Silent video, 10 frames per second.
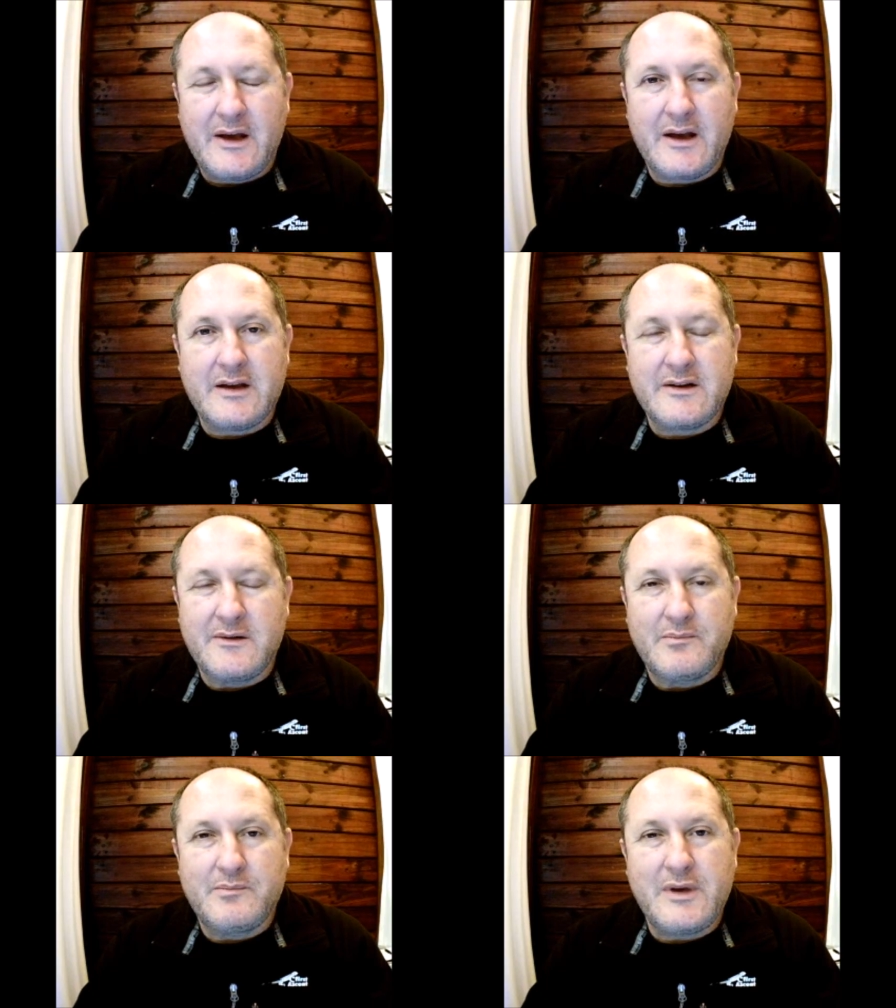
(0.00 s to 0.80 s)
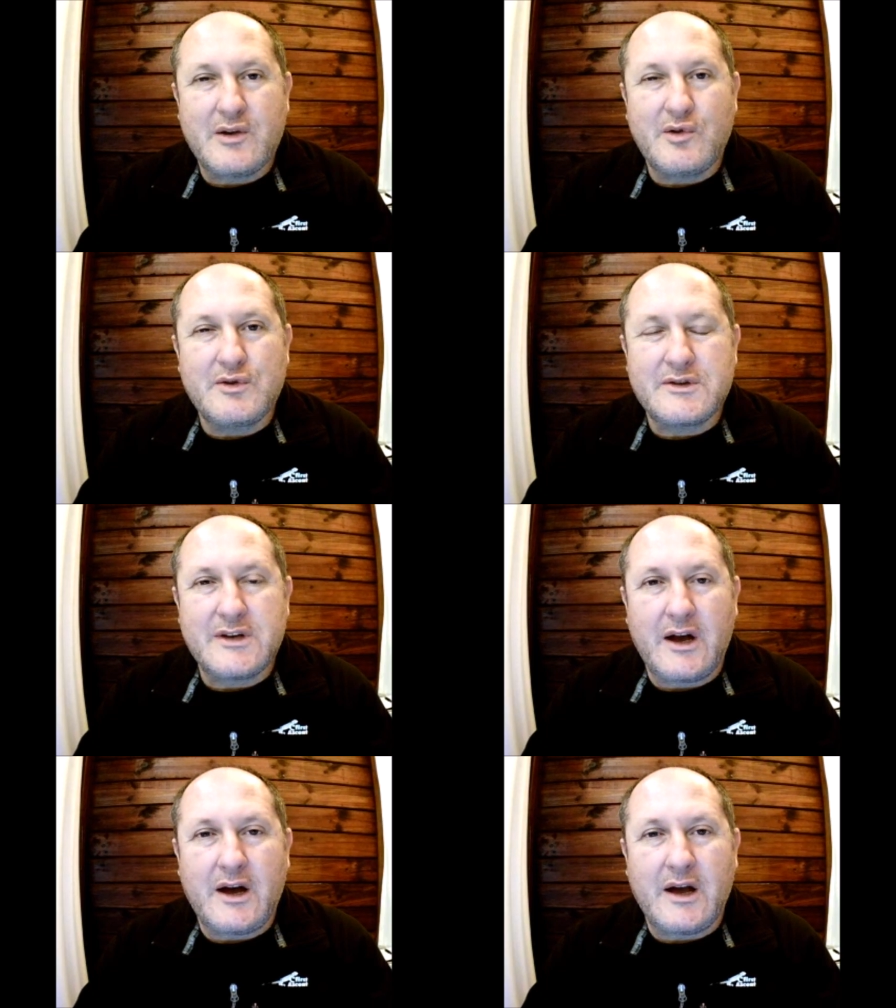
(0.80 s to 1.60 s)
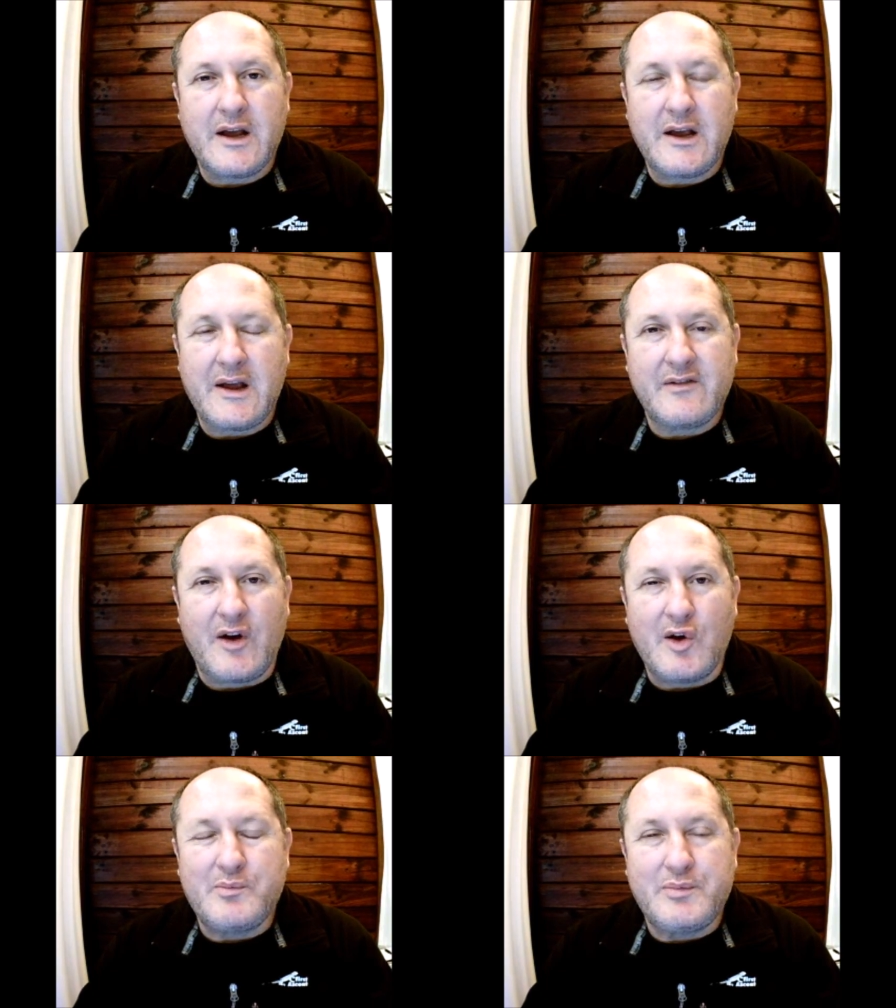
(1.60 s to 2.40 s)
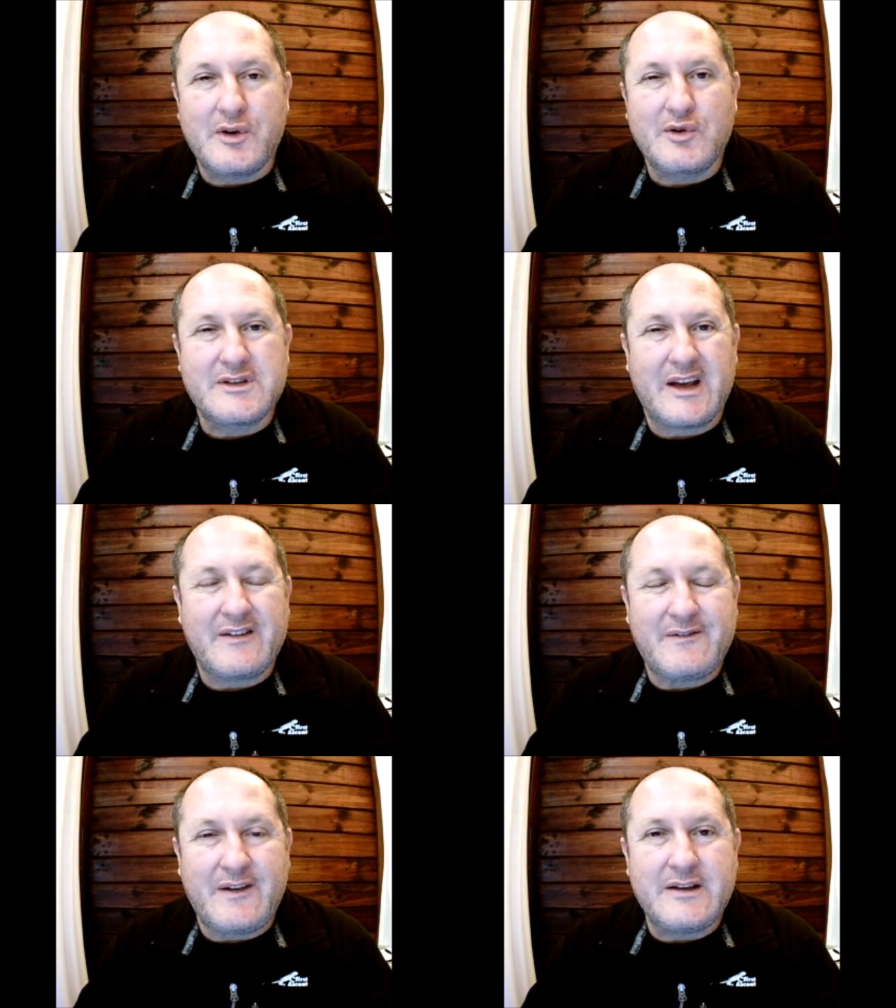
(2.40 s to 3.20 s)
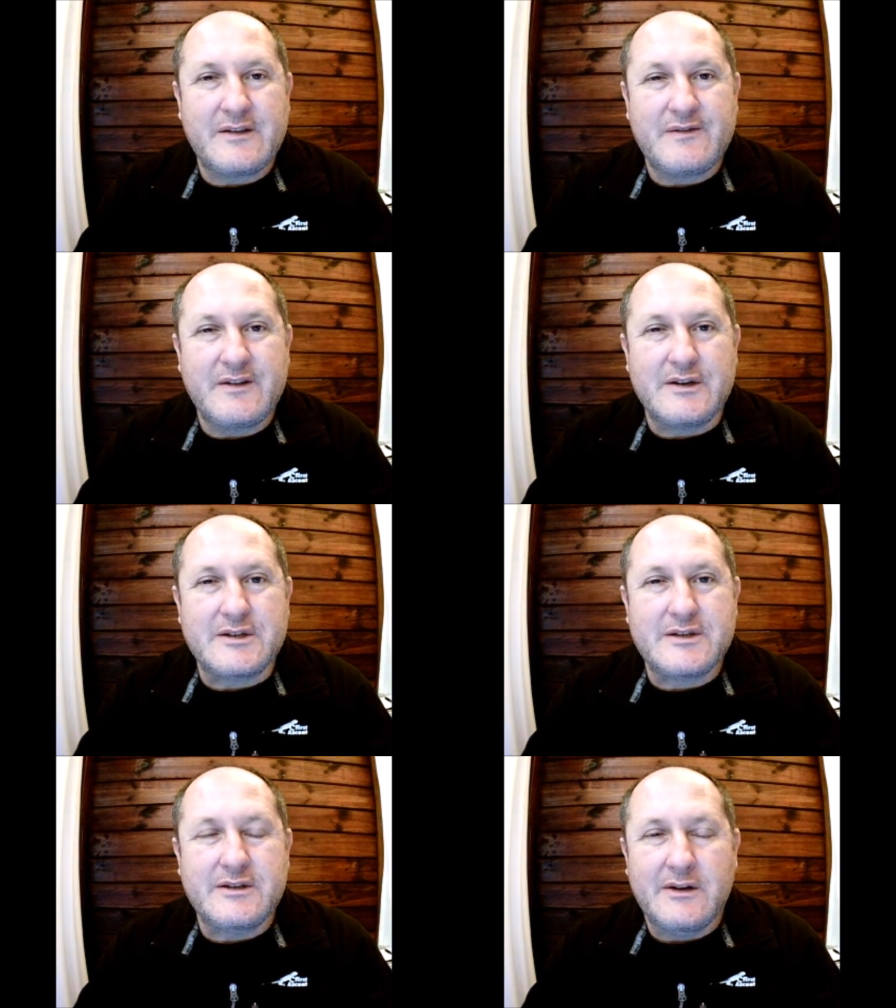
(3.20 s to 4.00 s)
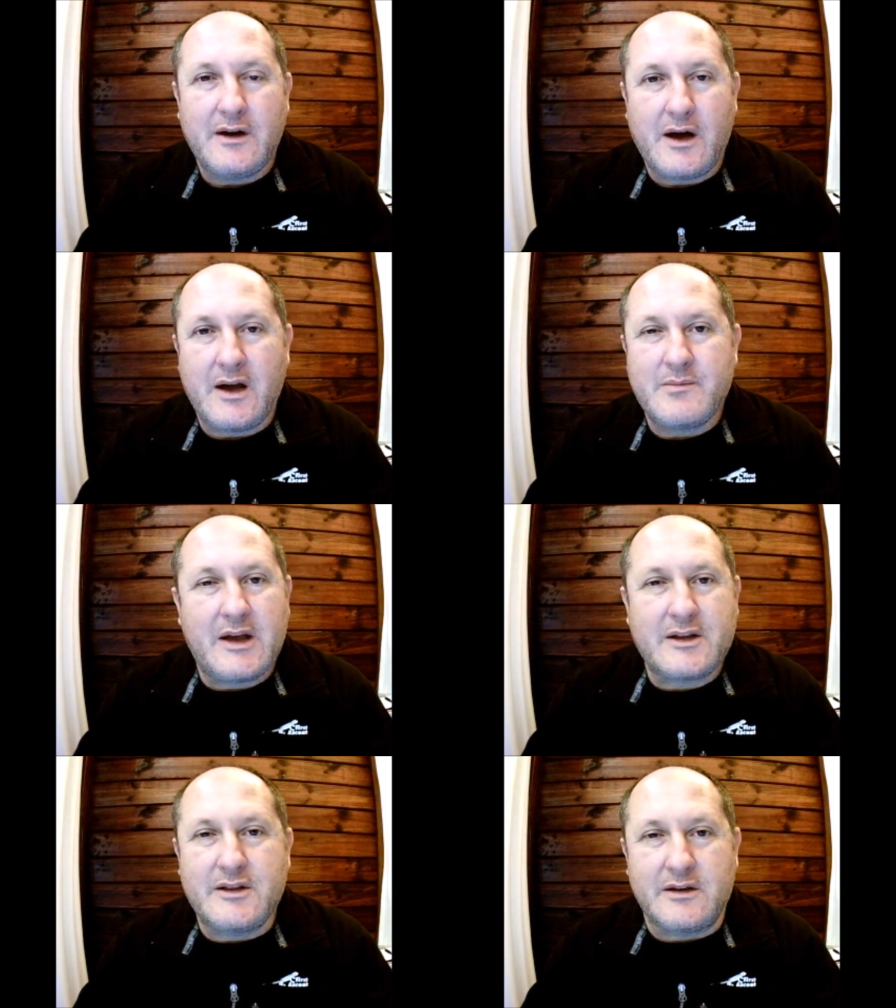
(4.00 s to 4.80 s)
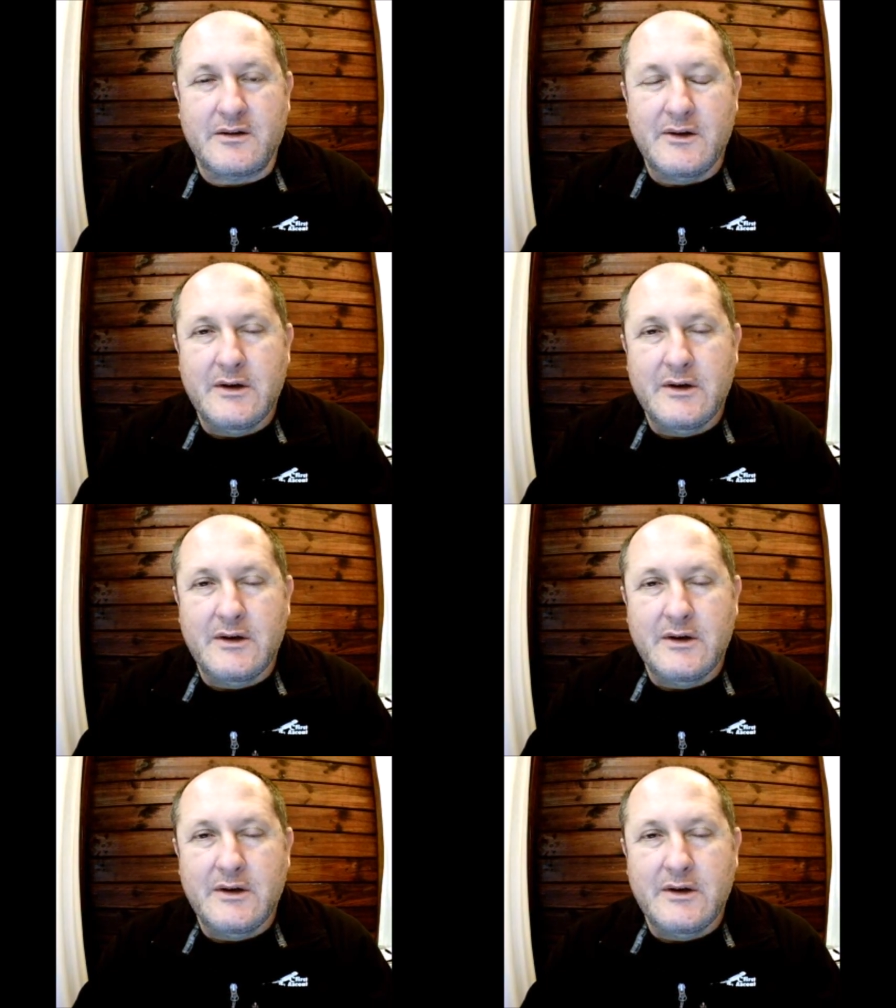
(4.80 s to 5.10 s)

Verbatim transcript: And because I have hope, because I have faith first, I'm acting.